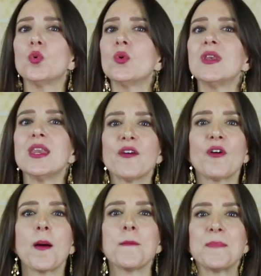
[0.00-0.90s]
you will
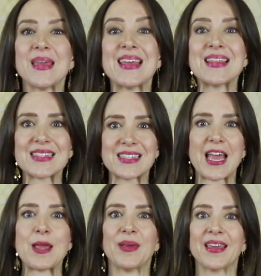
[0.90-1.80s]
never be the
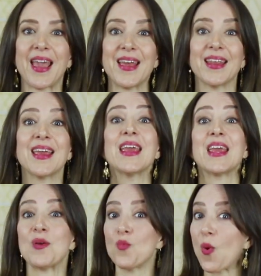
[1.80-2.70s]
same again
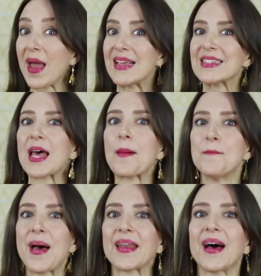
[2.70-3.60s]
in ways that
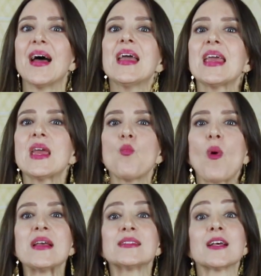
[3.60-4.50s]
matter, in
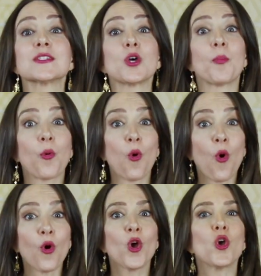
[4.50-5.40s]
ways that
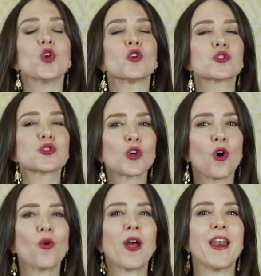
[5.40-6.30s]
support your
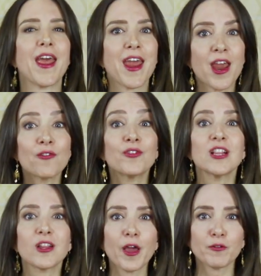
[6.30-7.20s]
soul and
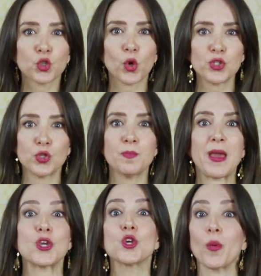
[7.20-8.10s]
every life choice you
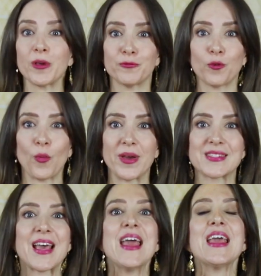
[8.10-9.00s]
make going forwards.